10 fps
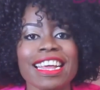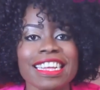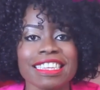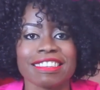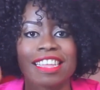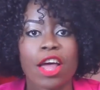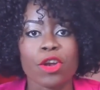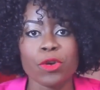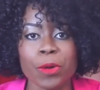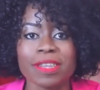here is
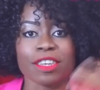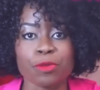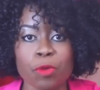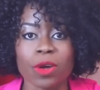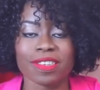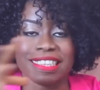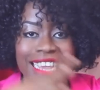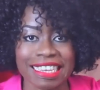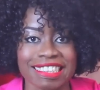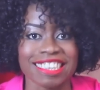Louis and Rose
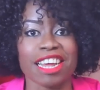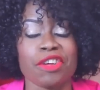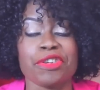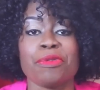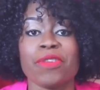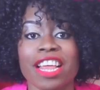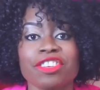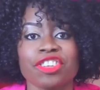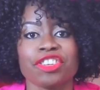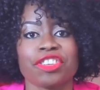dating, they're in a
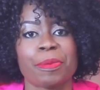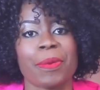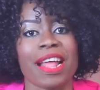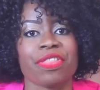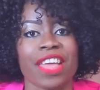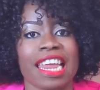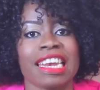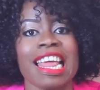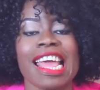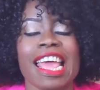relationship, and
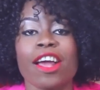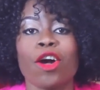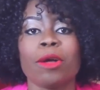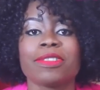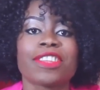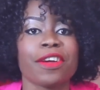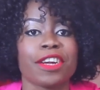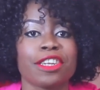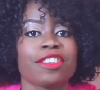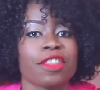then here comes
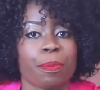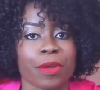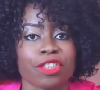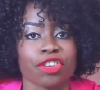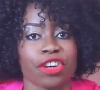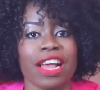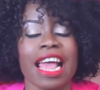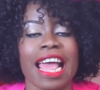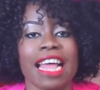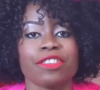Terry into the picture,
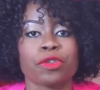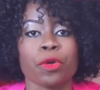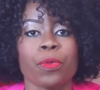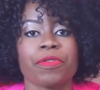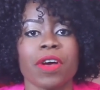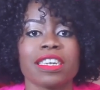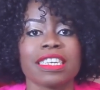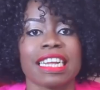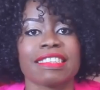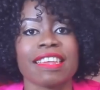and so we find
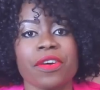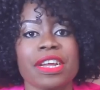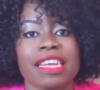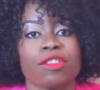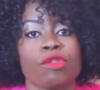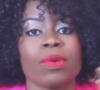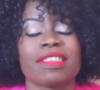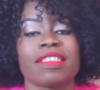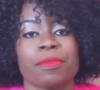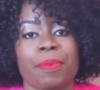out that Terry is
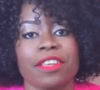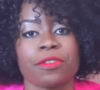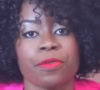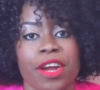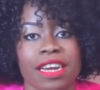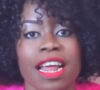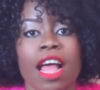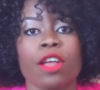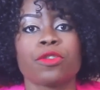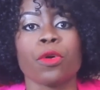Louis's best friend.
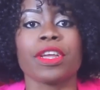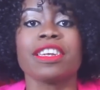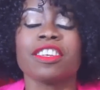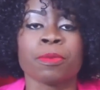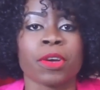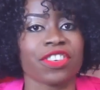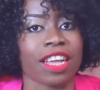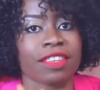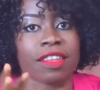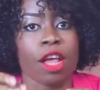So in as much
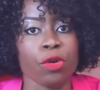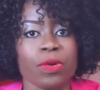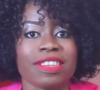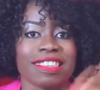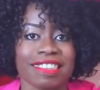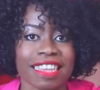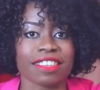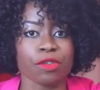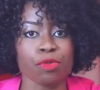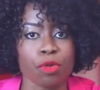as Louis is
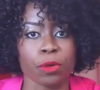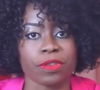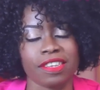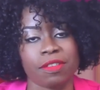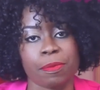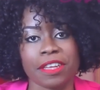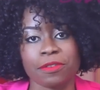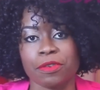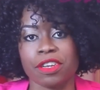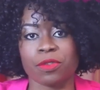dating Rose, he's
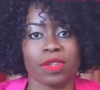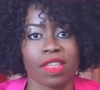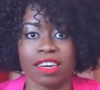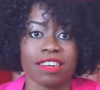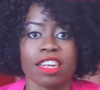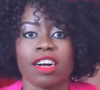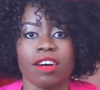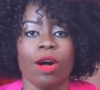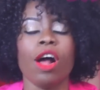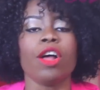best friends with another
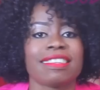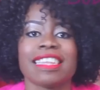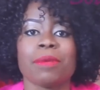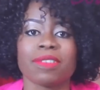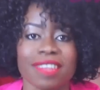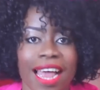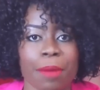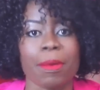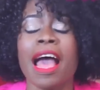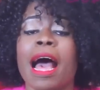girl at the same
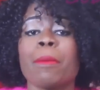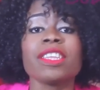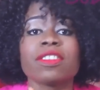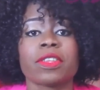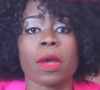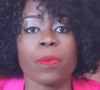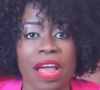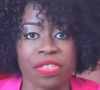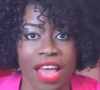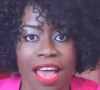time. I'm going to stop
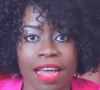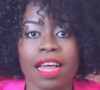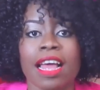right there.